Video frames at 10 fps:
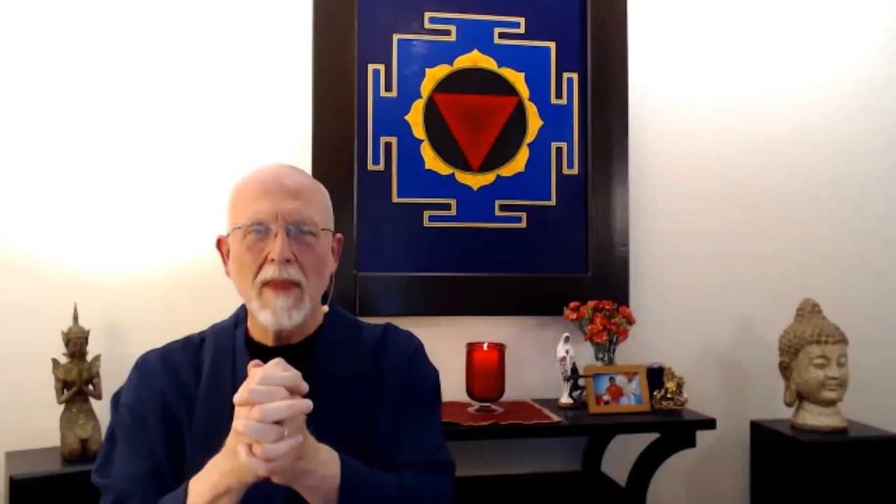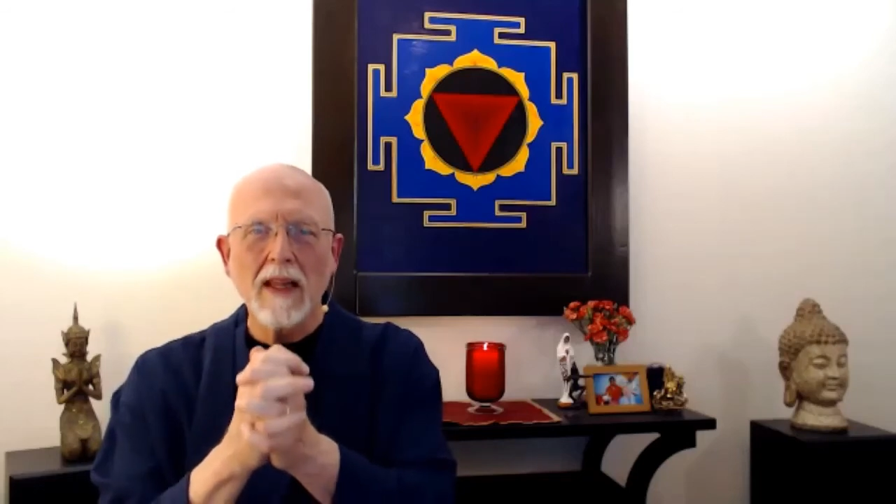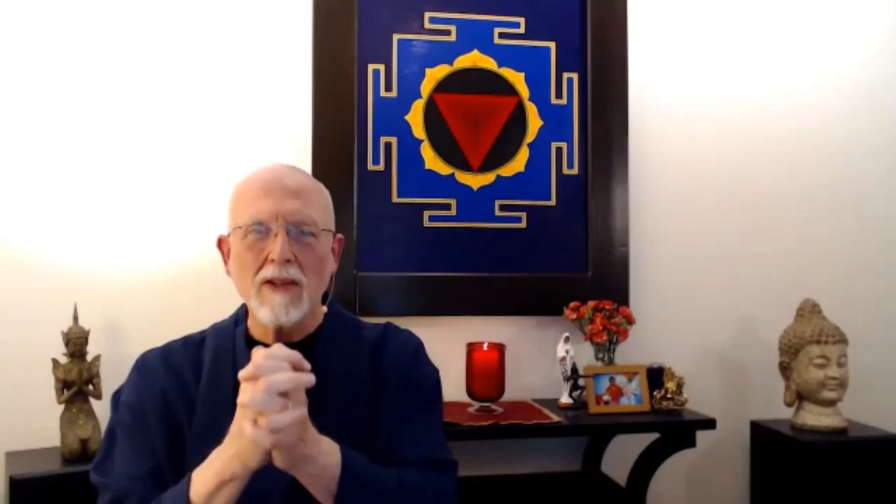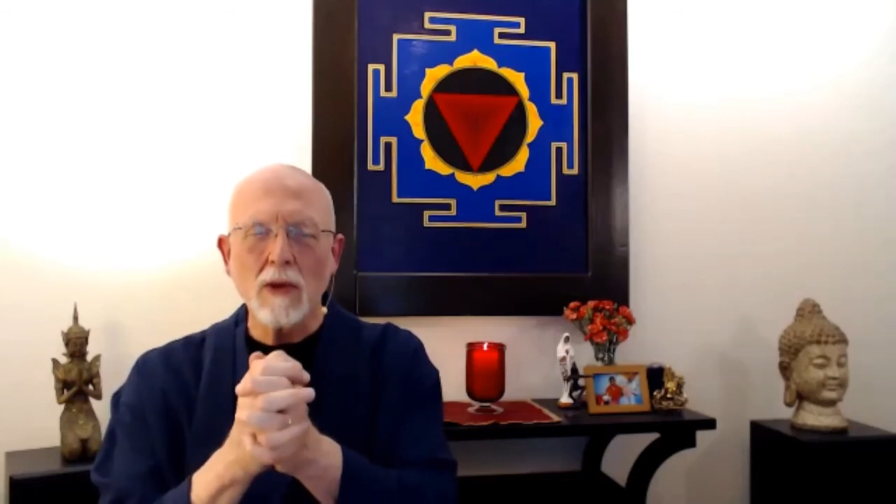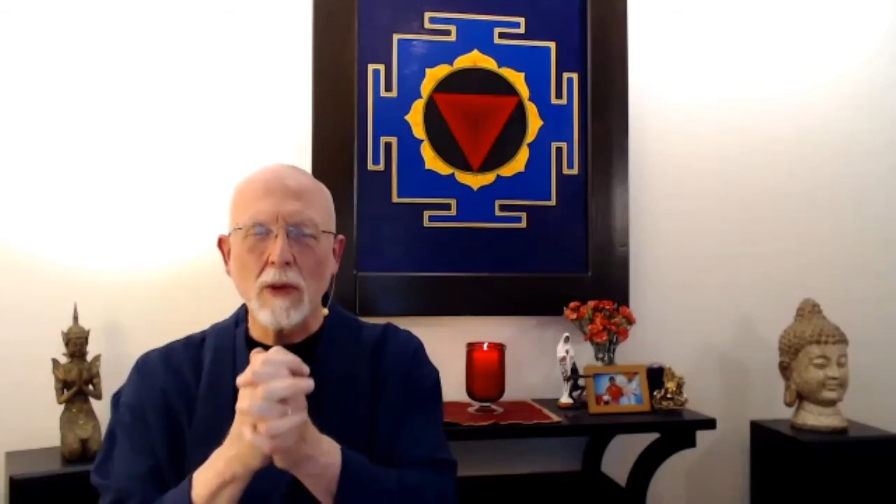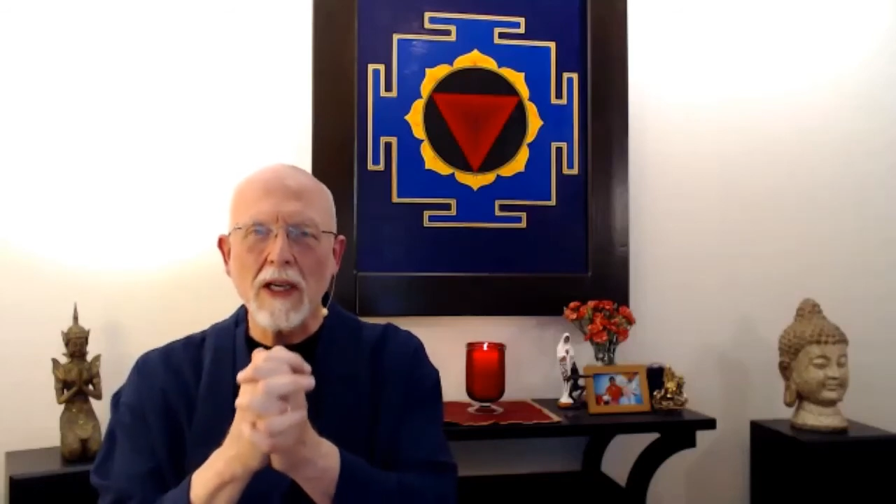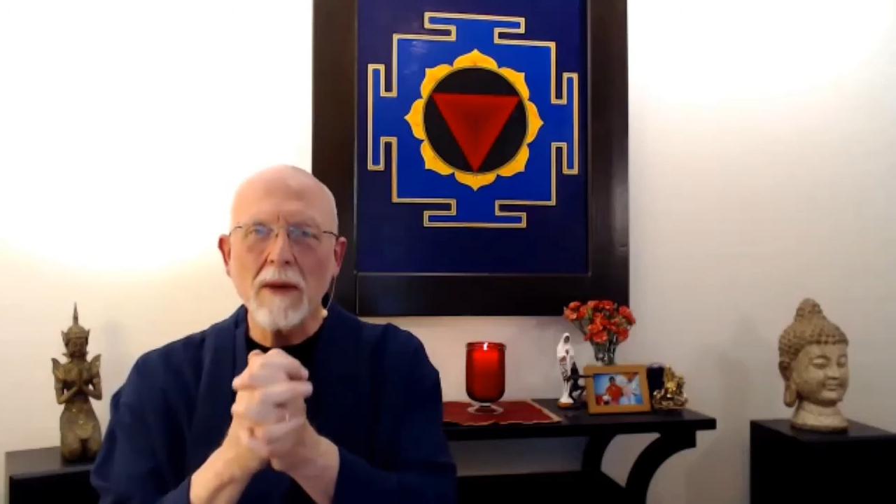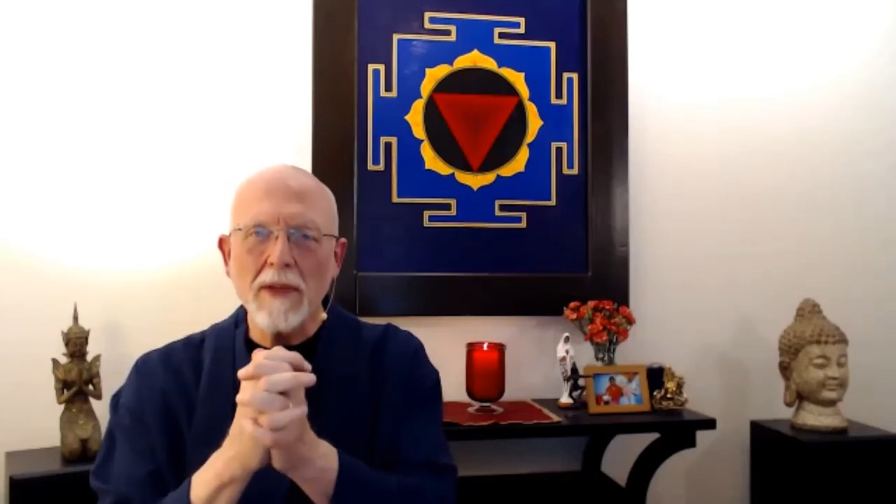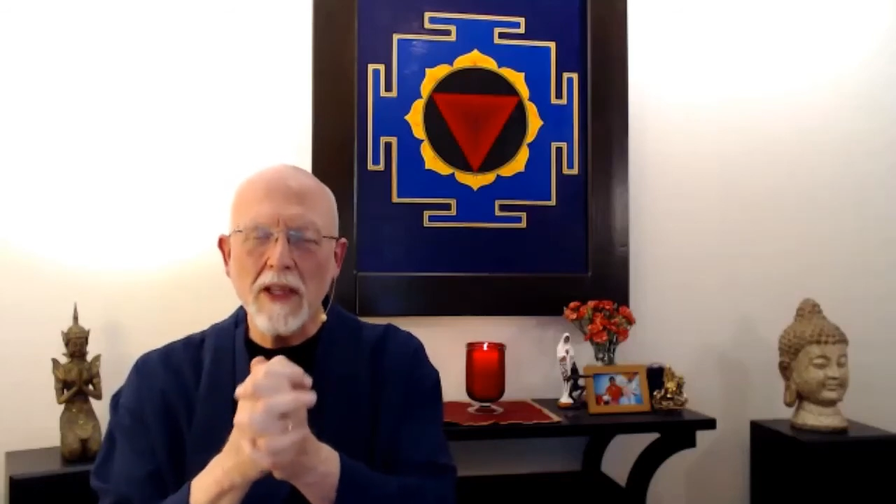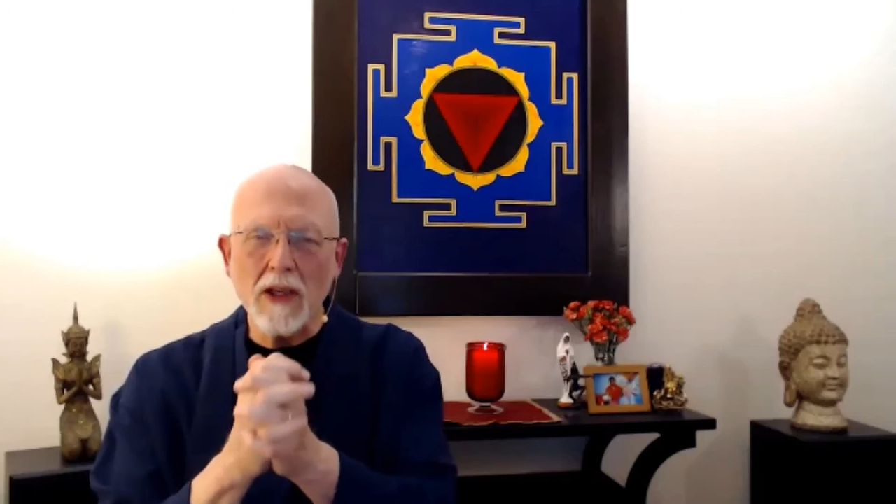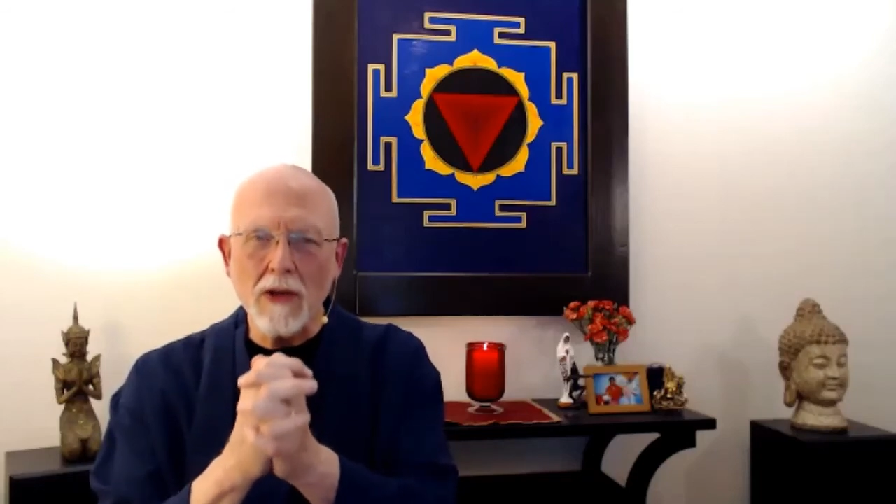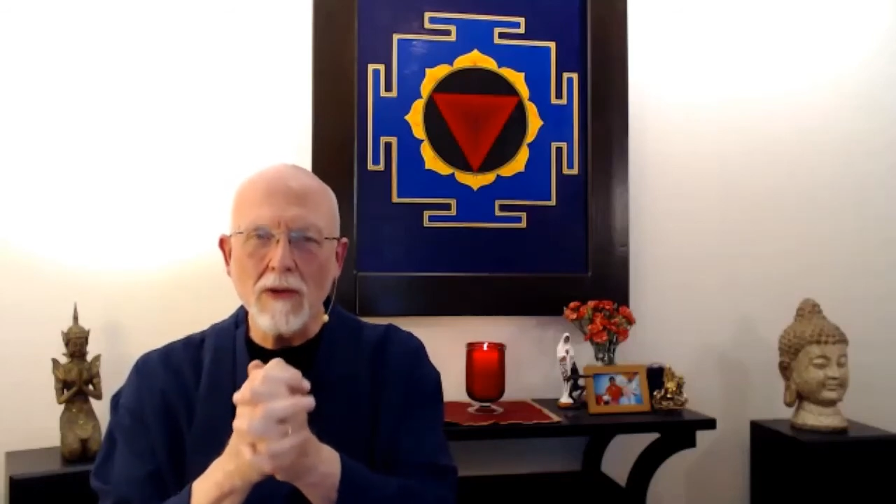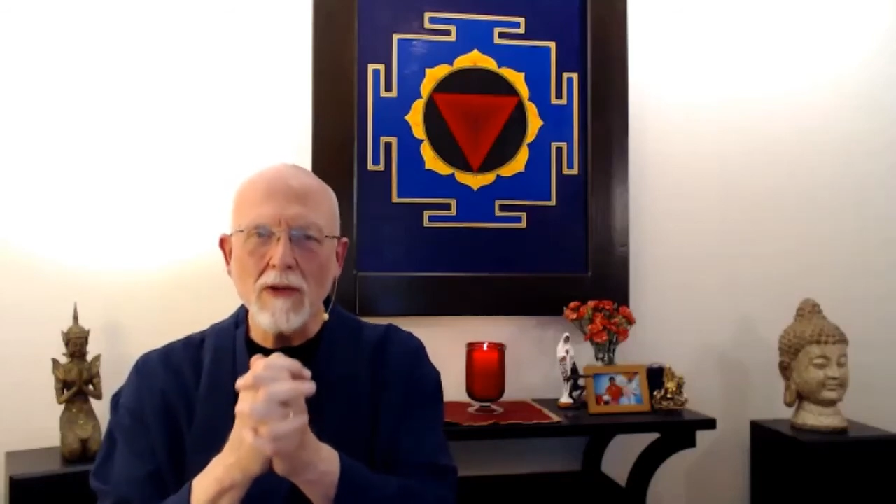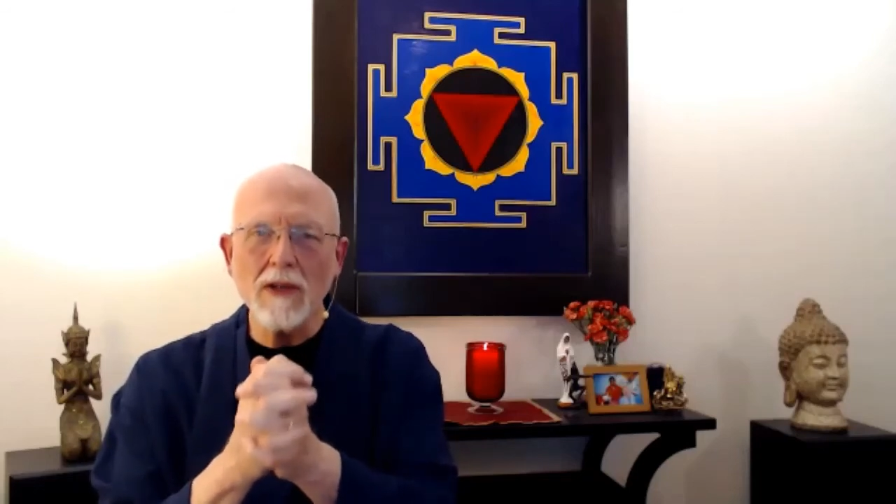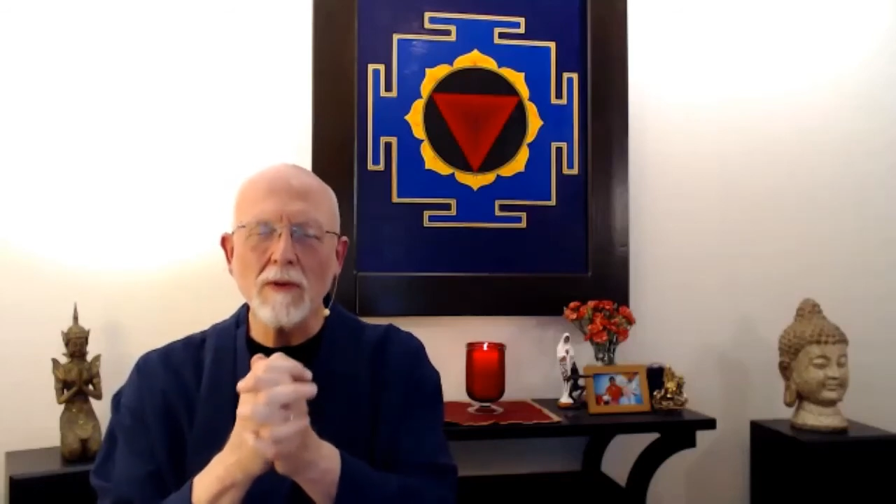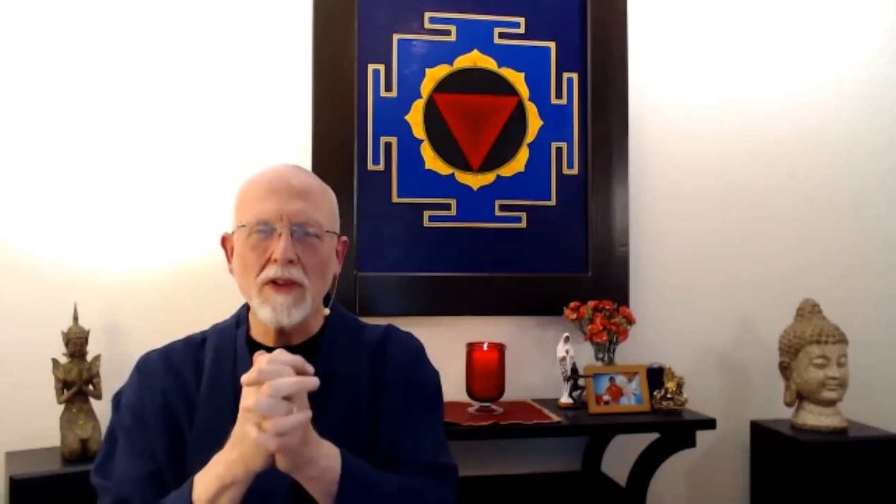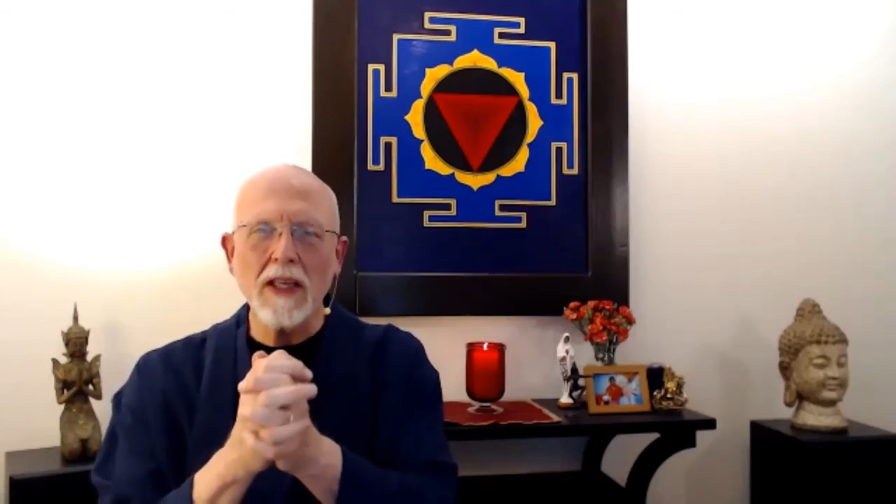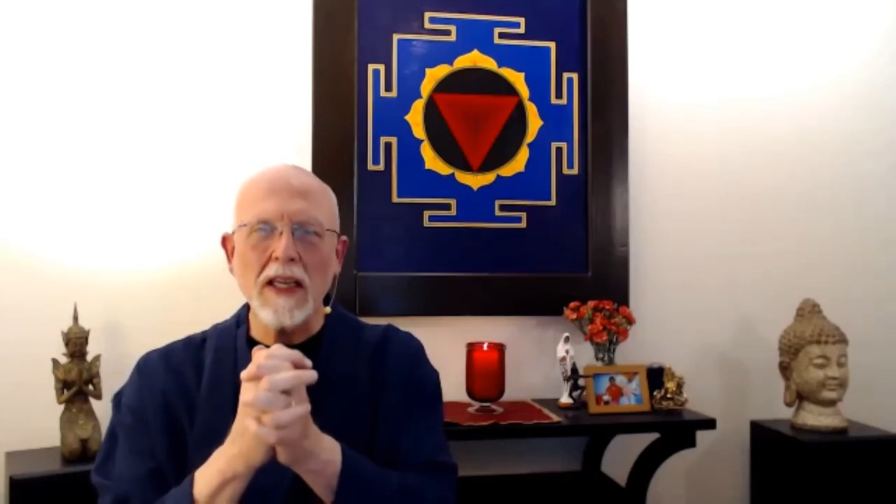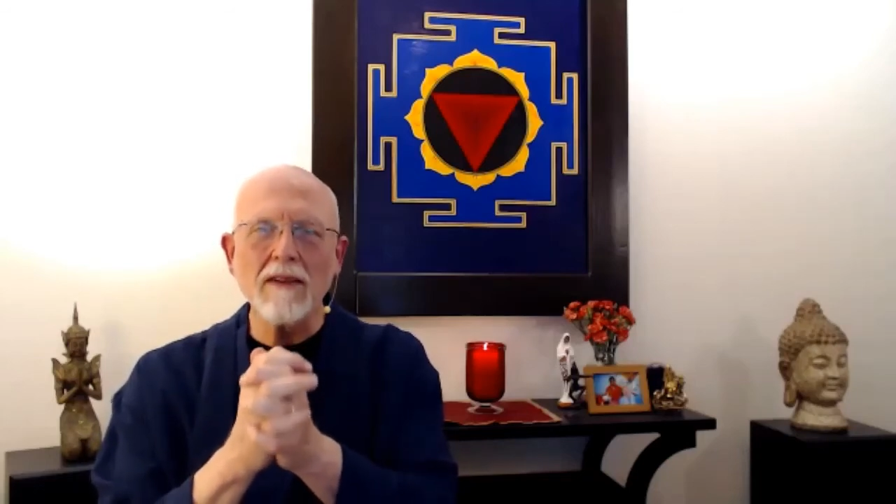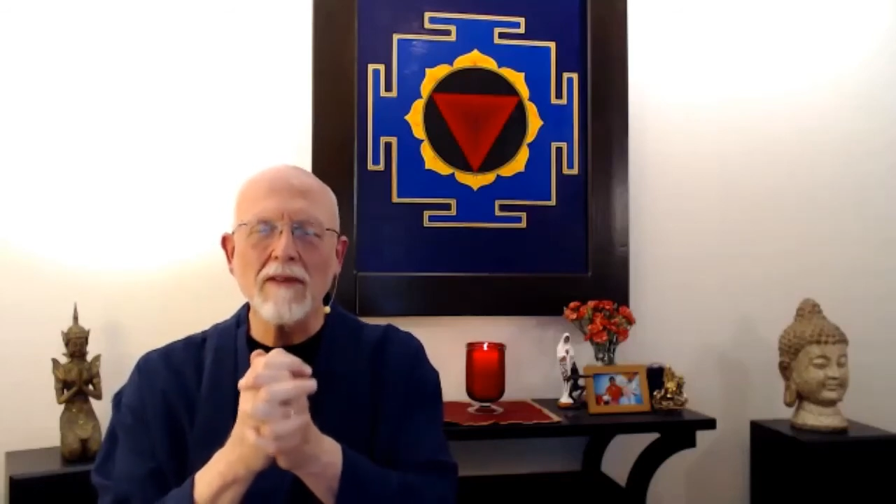So we come into union with the
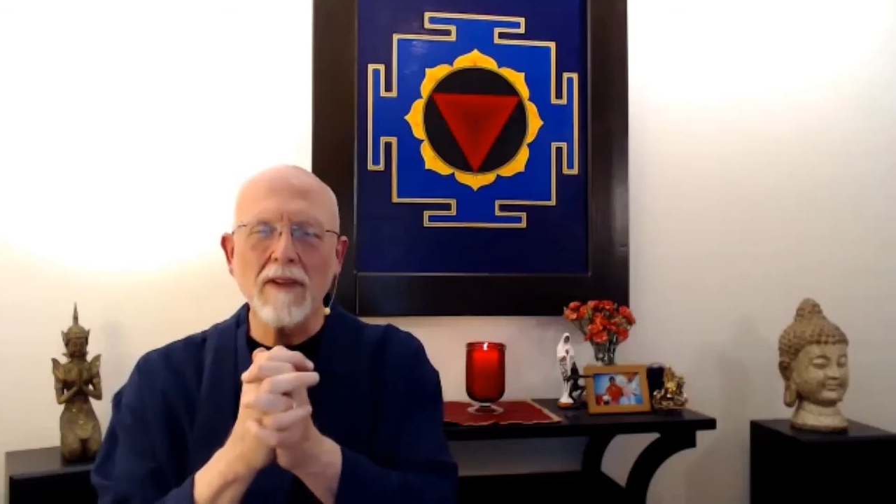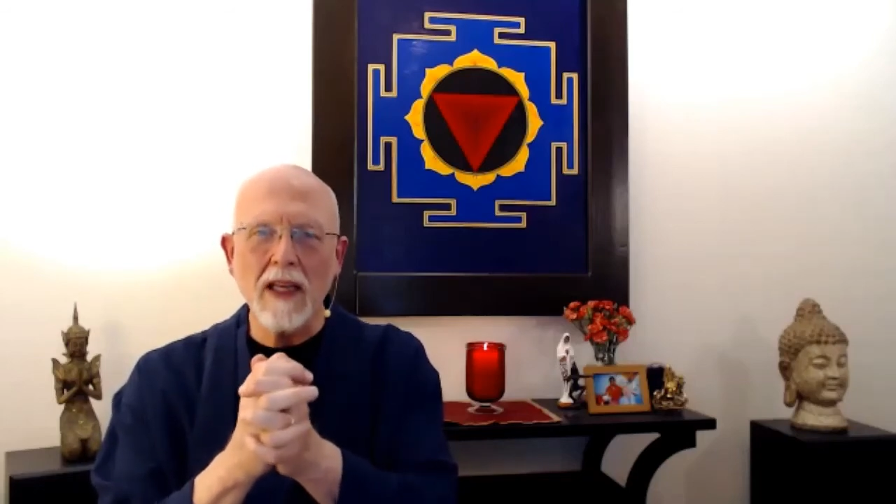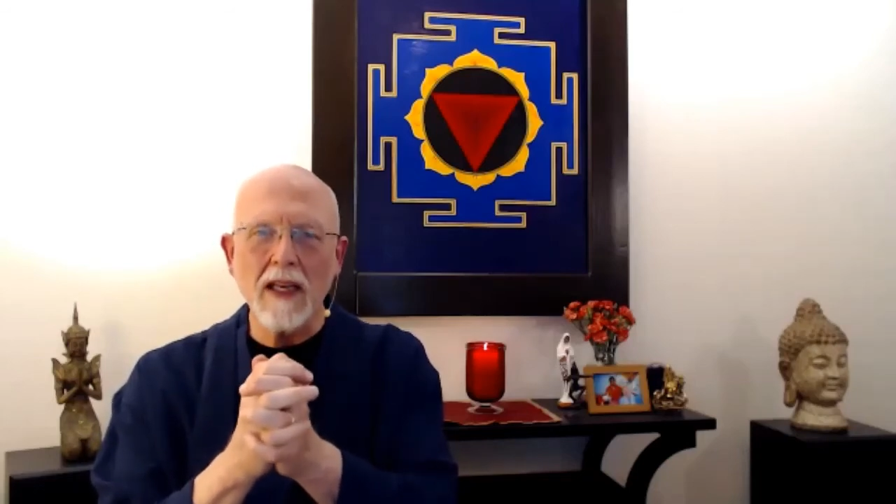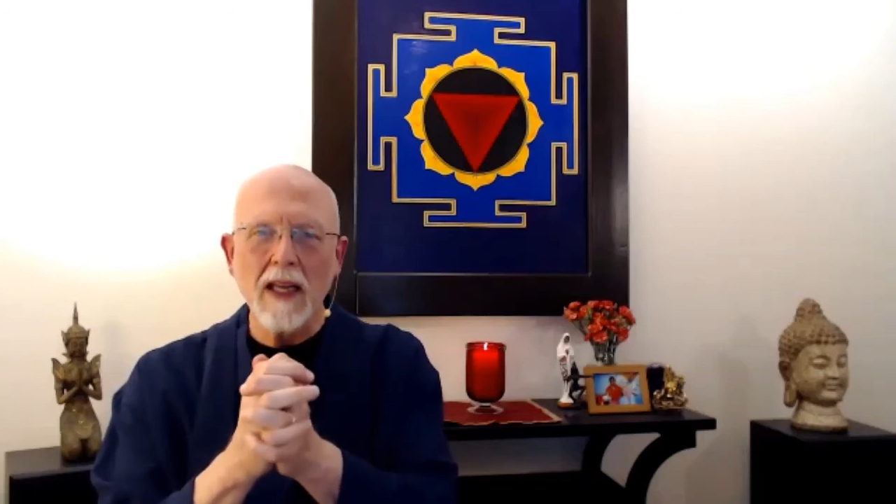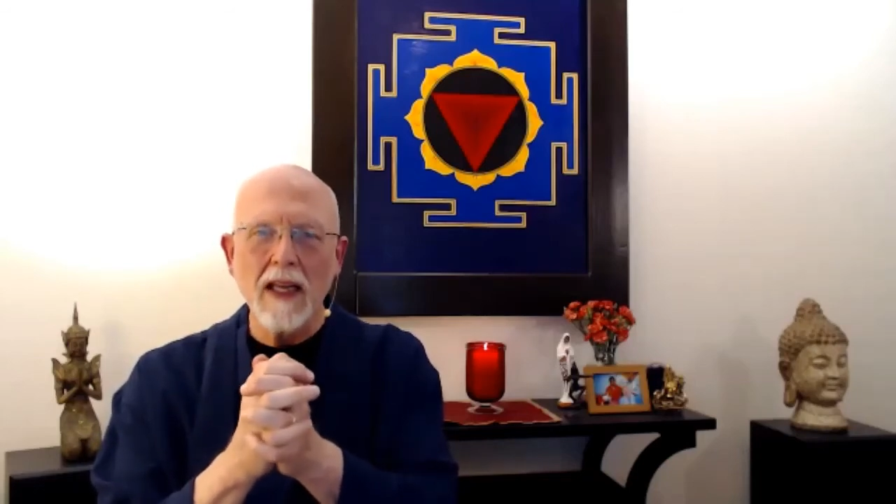infinite,